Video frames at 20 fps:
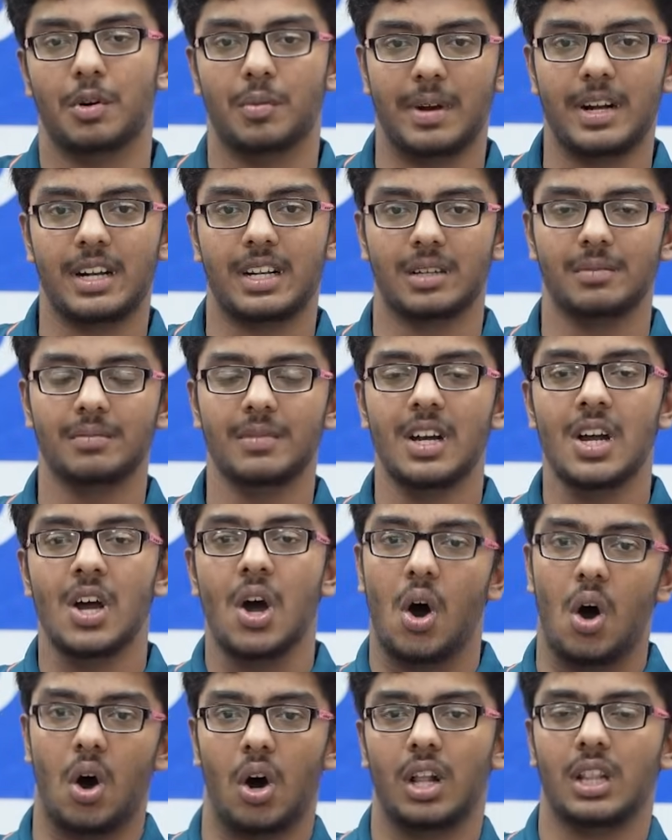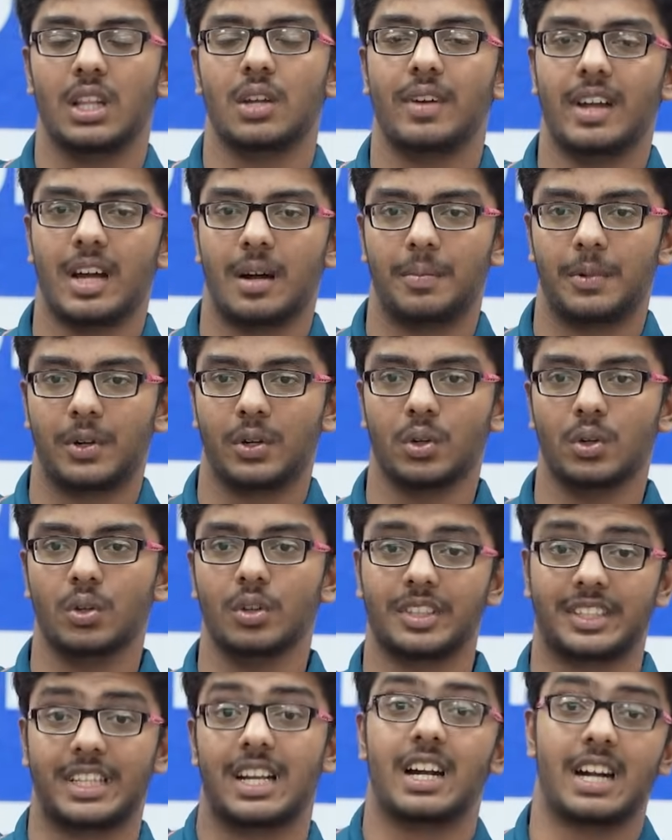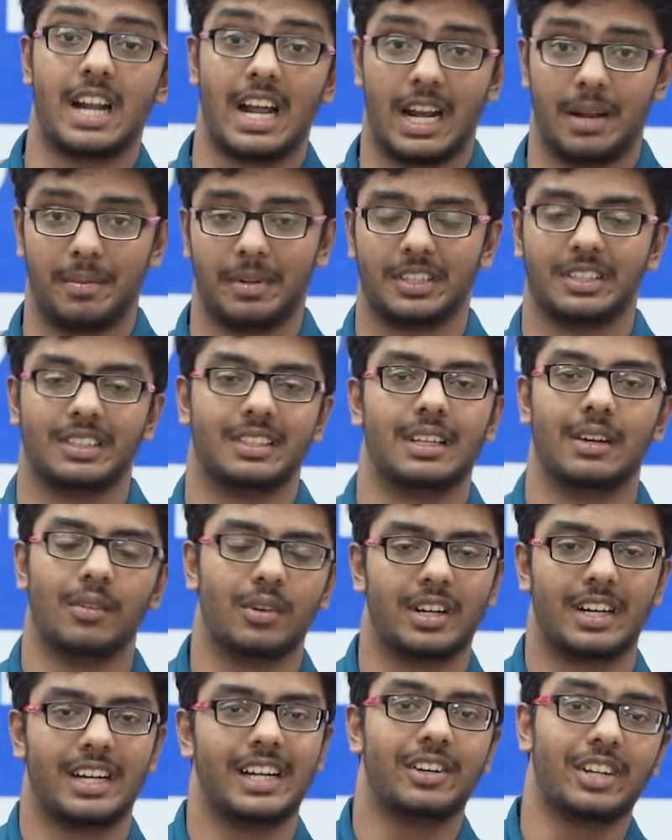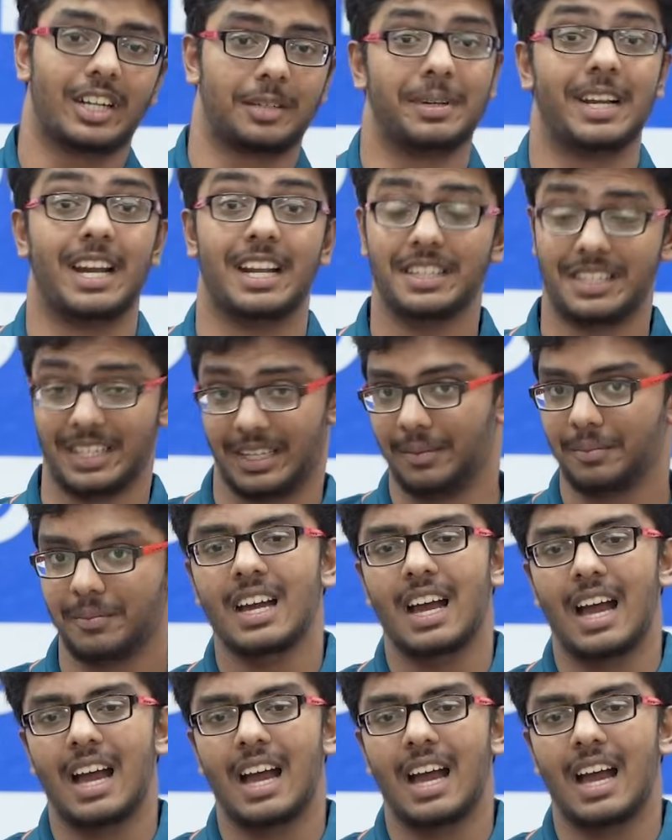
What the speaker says: momentum all the way up to stellar dynamics. They were ready to explain anything.